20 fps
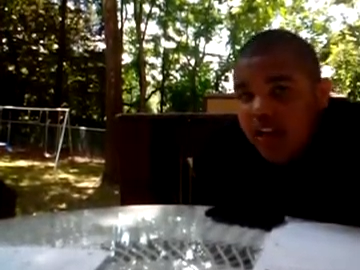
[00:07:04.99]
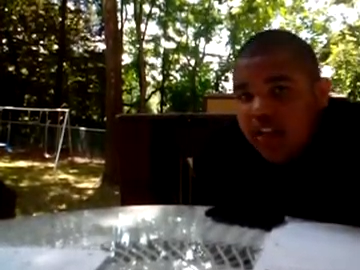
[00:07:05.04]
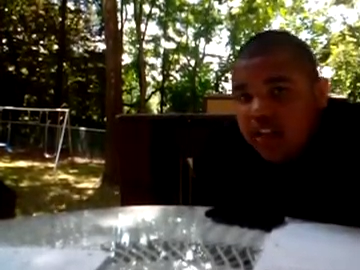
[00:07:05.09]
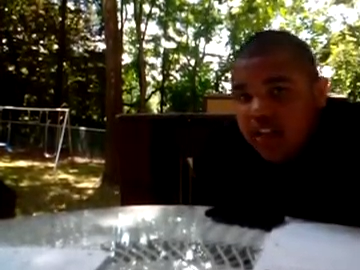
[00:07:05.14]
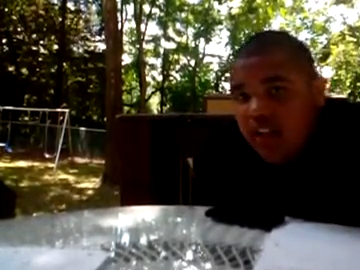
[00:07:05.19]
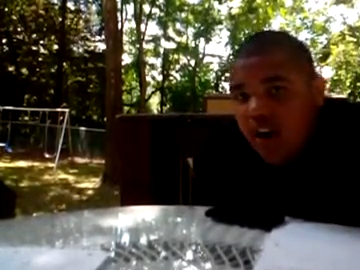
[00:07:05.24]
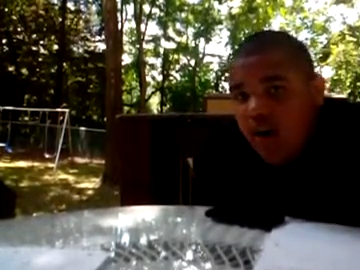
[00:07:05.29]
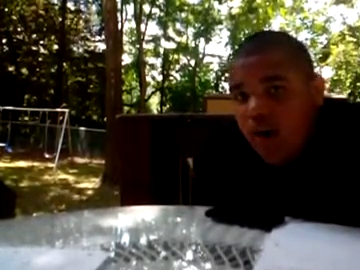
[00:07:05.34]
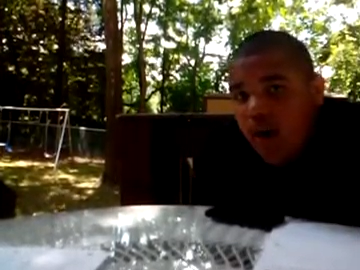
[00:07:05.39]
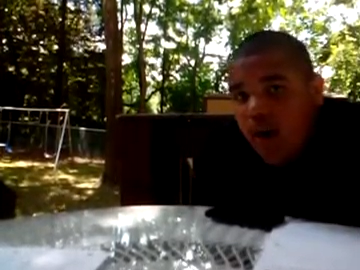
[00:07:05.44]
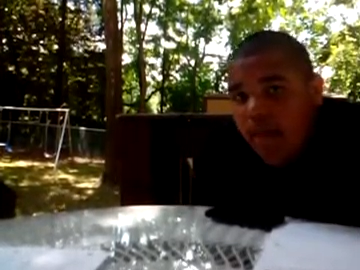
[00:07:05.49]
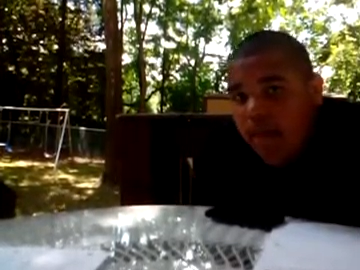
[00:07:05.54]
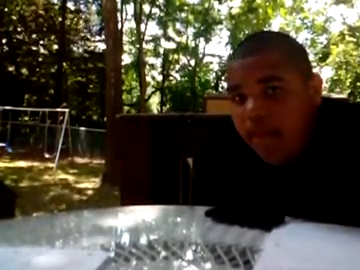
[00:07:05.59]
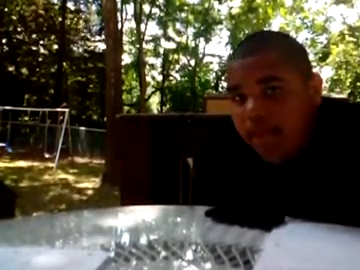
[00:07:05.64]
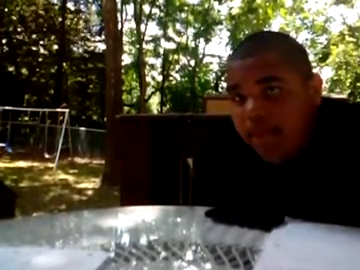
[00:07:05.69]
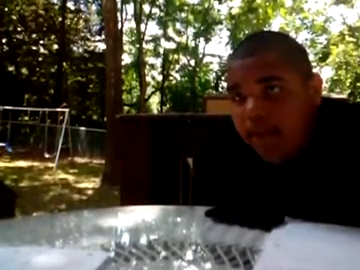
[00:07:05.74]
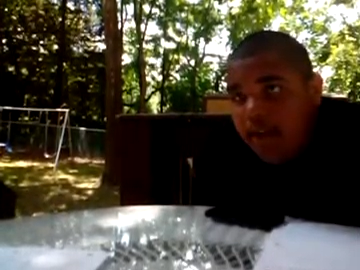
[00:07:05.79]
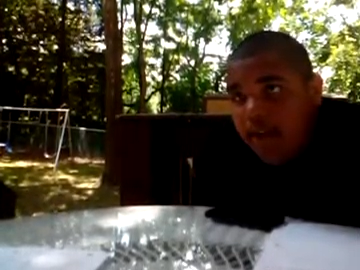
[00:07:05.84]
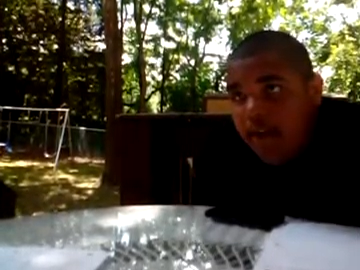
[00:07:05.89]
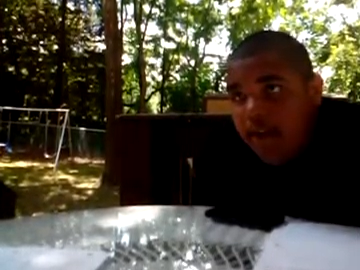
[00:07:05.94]
Okay, so
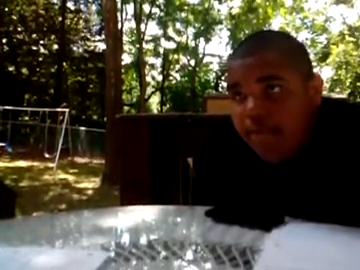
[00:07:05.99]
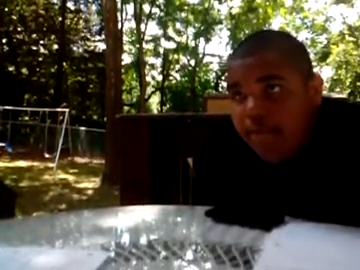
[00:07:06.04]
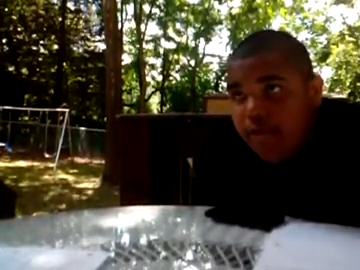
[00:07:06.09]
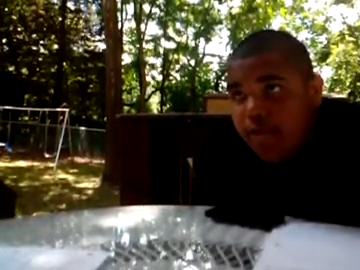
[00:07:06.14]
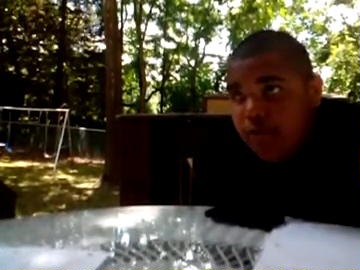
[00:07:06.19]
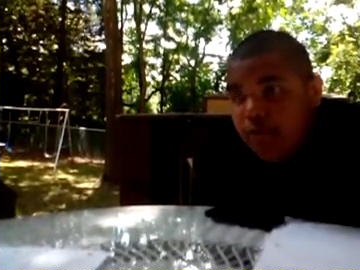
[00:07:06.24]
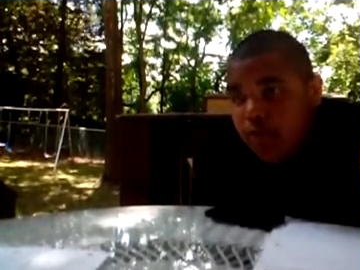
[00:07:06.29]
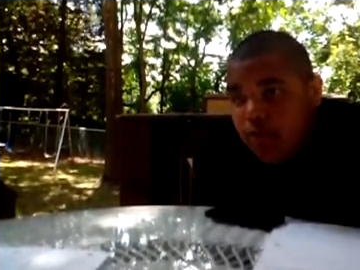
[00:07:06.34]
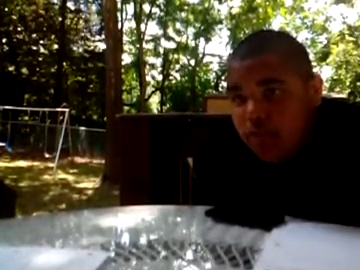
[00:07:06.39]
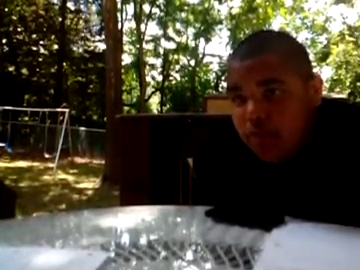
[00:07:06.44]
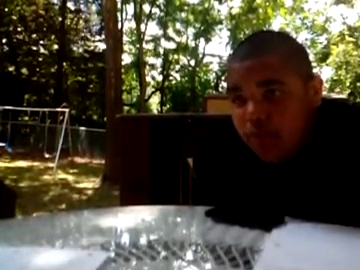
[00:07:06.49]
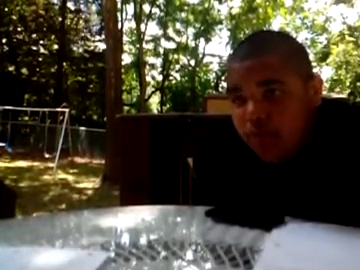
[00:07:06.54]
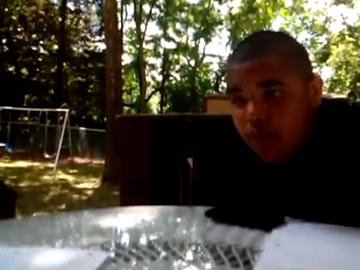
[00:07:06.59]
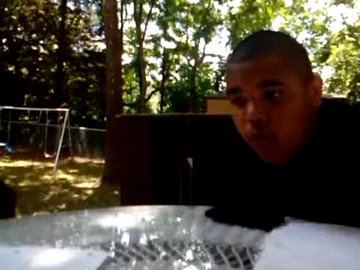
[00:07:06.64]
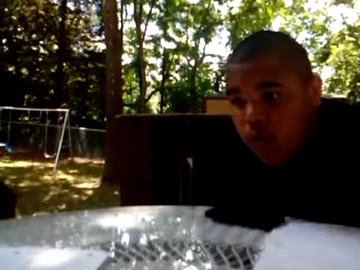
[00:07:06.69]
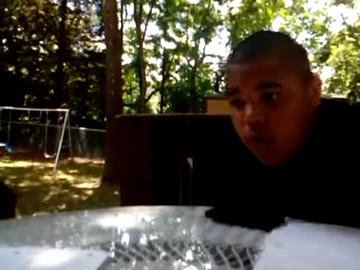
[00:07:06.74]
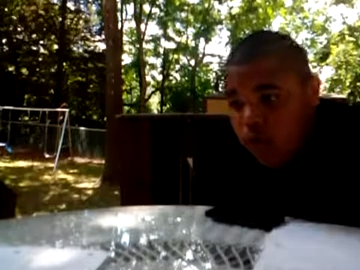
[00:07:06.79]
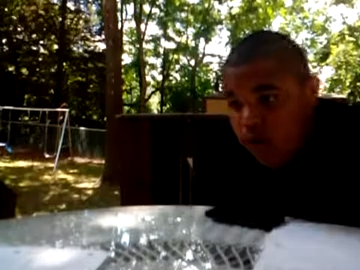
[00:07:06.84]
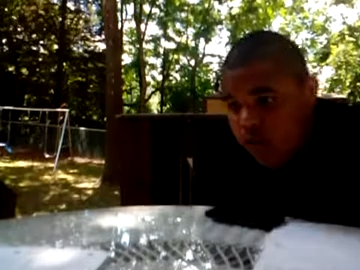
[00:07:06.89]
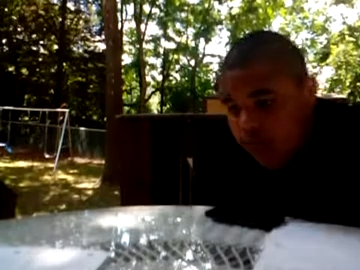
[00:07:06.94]
I'm gonna say a few
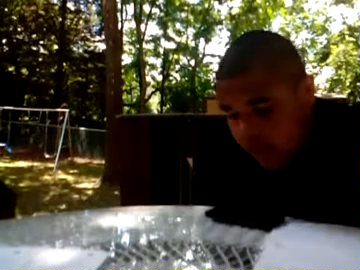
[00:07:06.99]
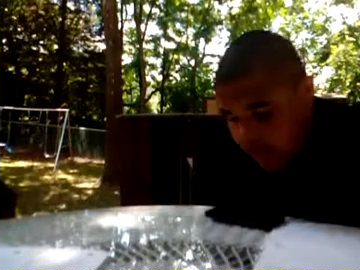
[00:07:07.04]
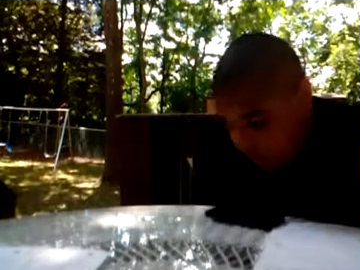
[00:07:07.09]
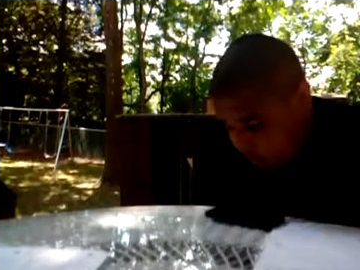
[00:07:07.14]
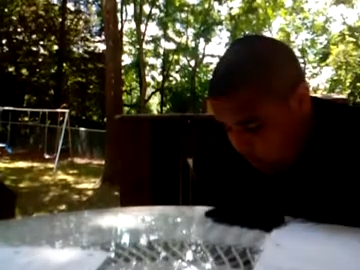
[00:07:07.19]
words before